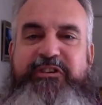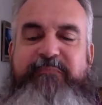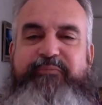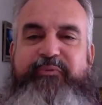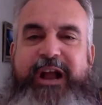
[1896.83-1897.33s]

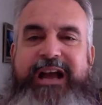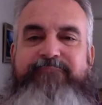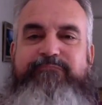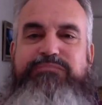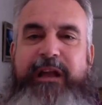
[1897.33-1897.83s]
deep
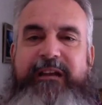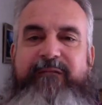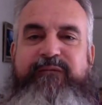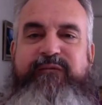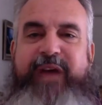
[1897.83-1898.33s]
fried
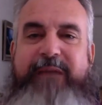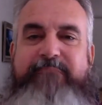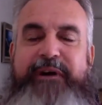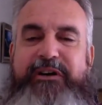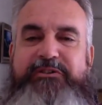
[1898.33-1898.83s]
breaded
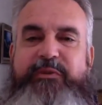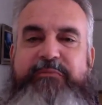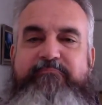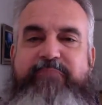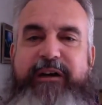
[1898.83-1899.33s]
fat balls
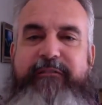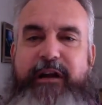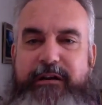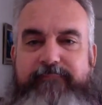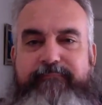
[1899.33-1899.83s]
with butter
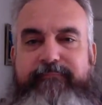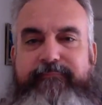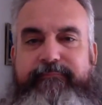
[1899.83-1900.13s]
on